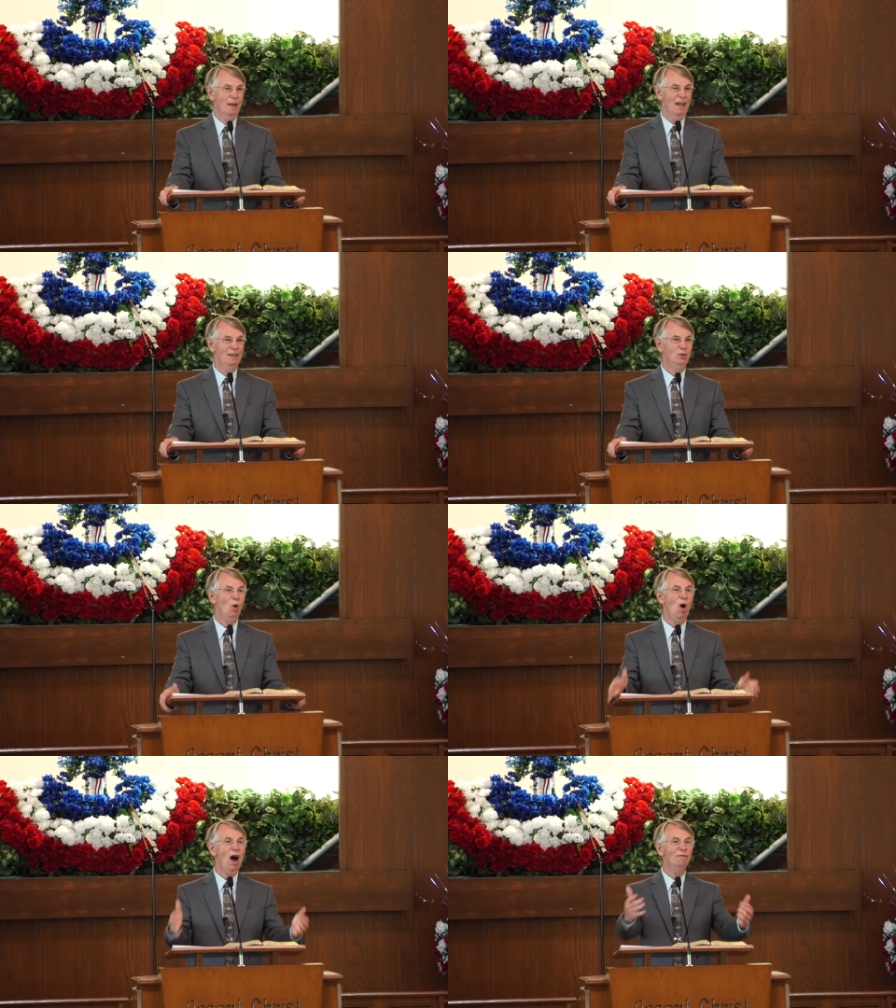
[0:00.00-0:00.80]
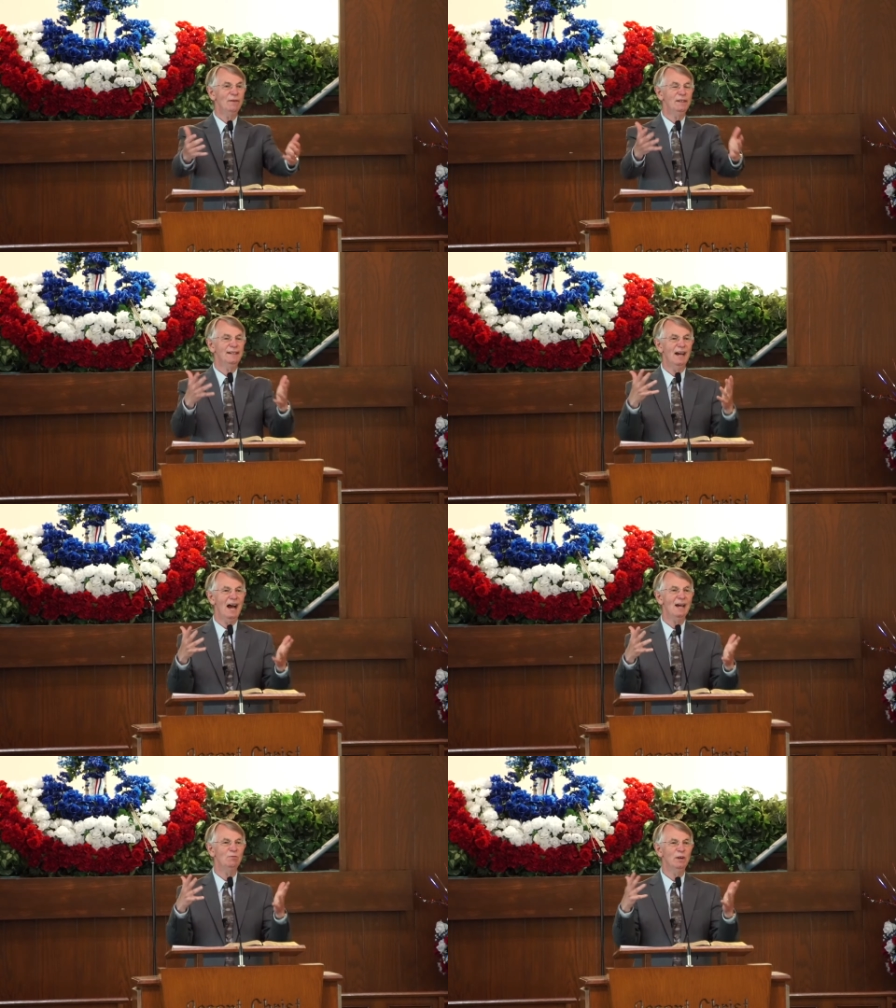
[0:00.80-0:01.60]
And so often
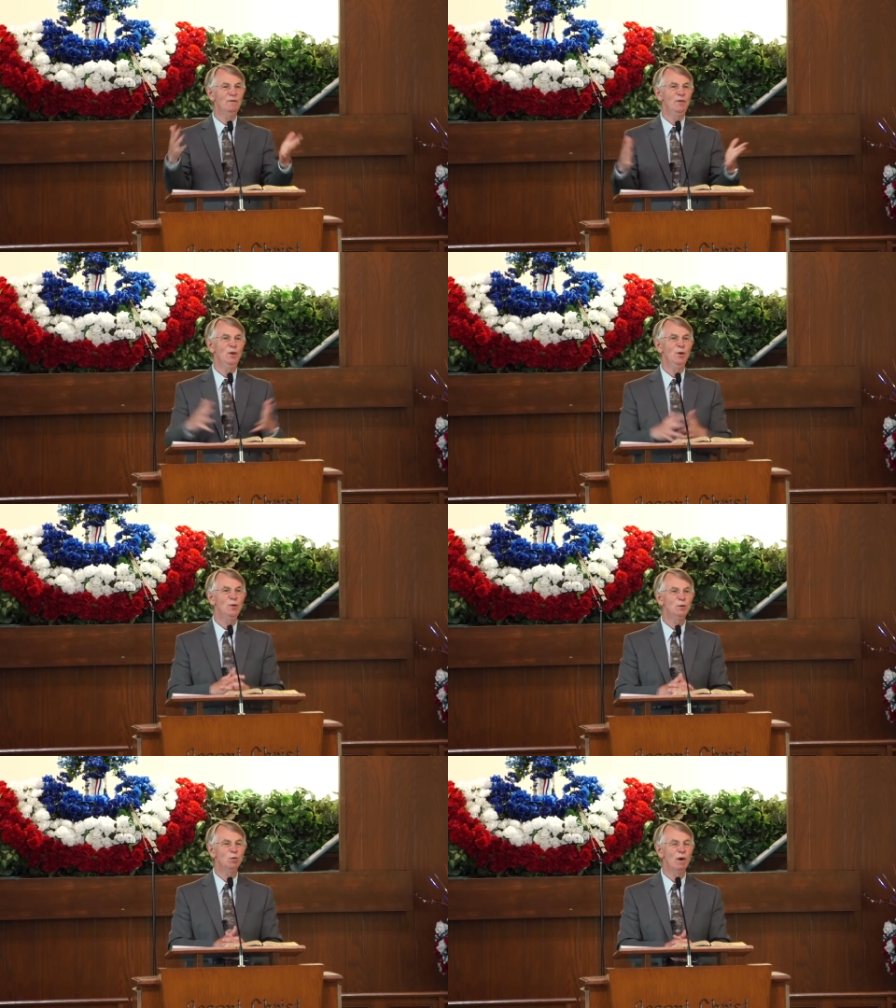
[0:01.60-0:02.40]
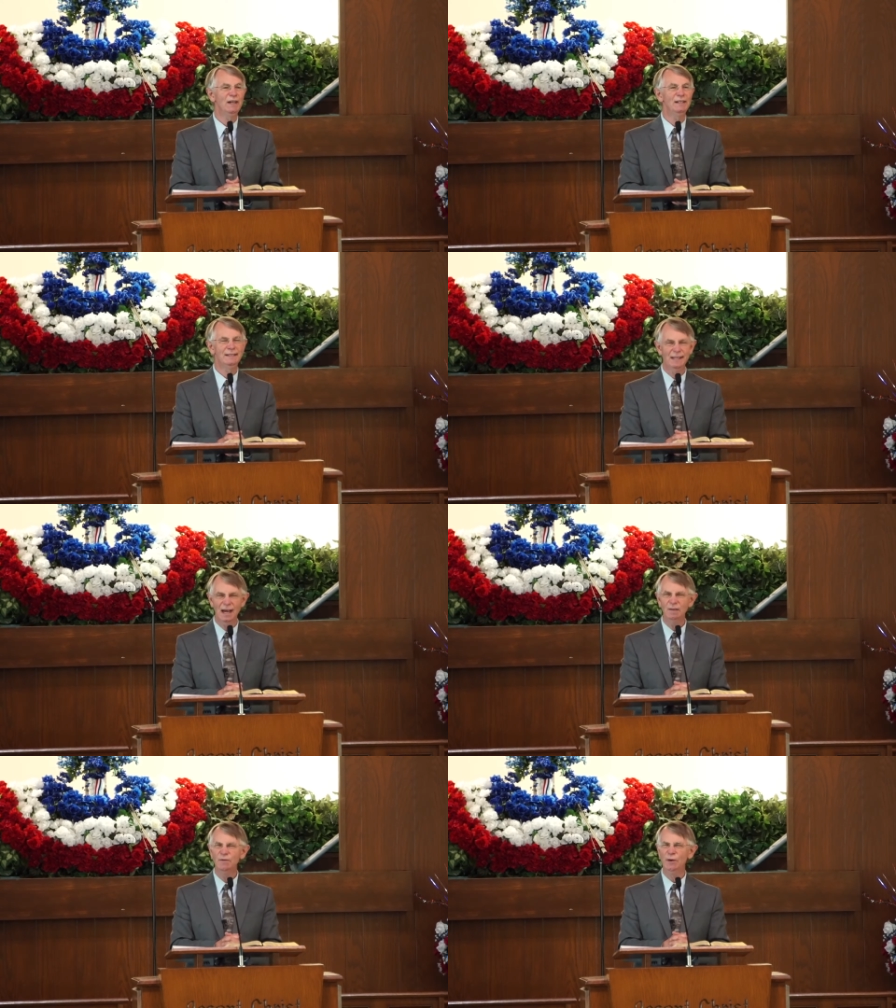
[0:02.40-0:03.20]
God reviews what He's
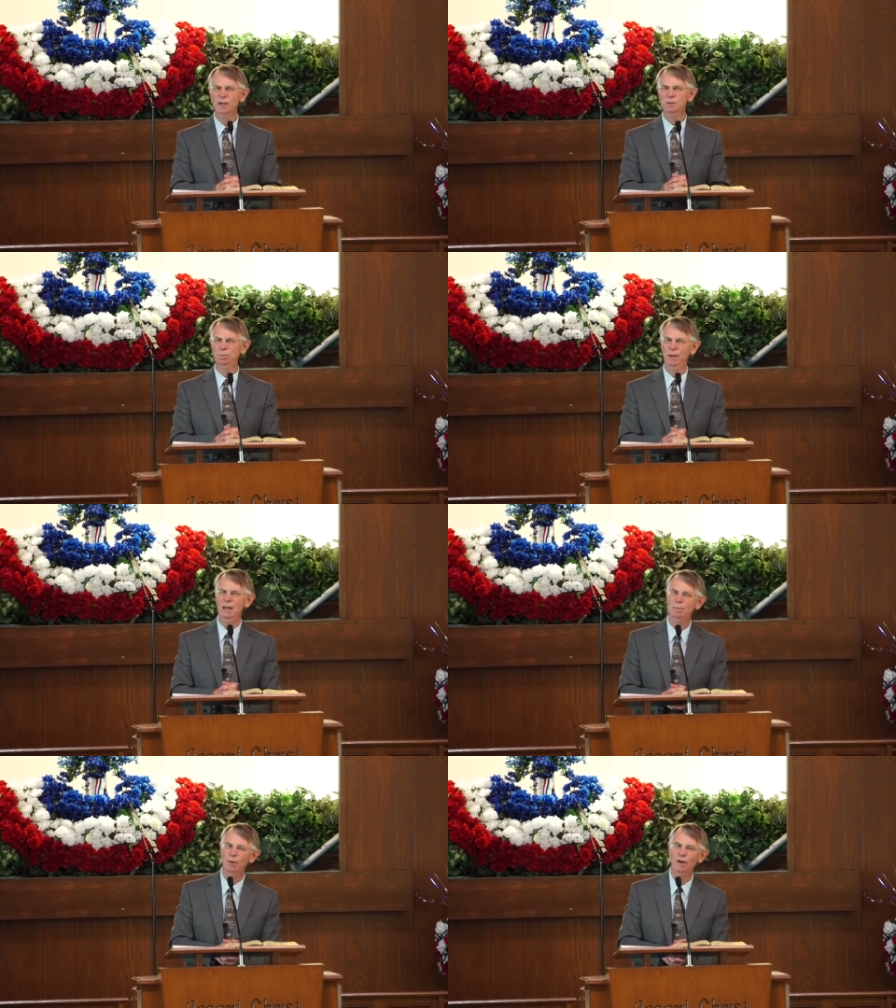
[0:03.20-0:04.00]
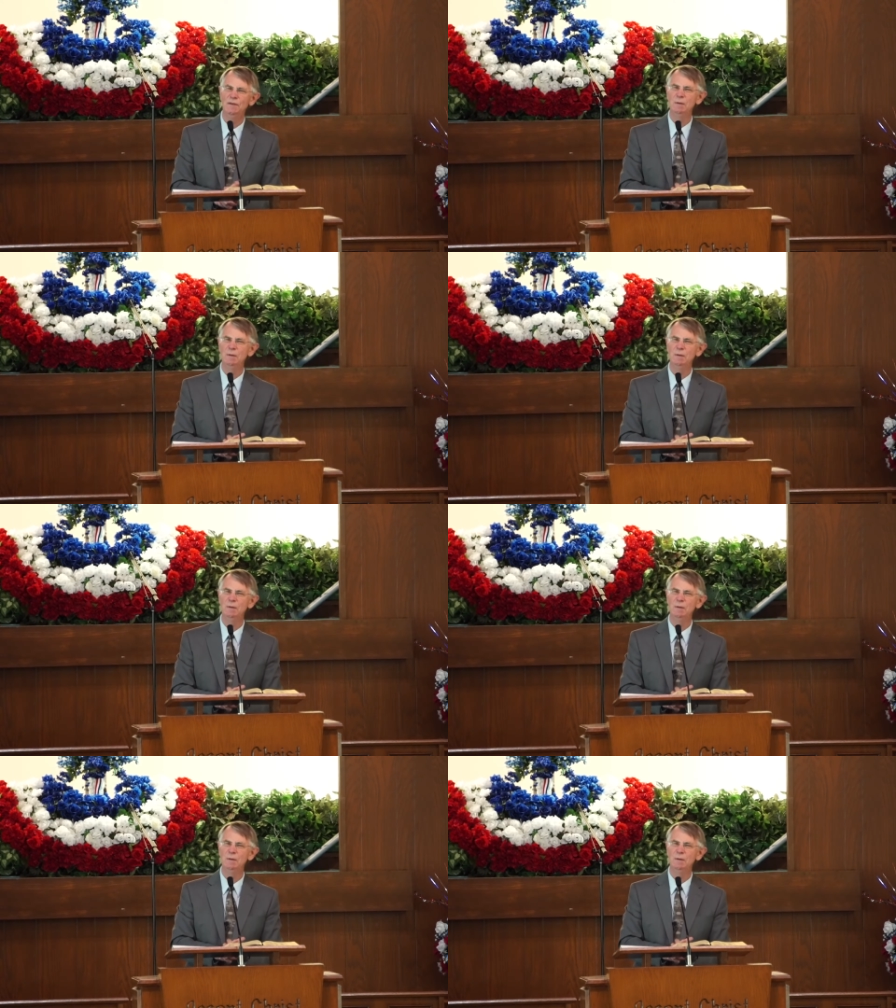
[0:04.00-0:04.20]
done for His people and the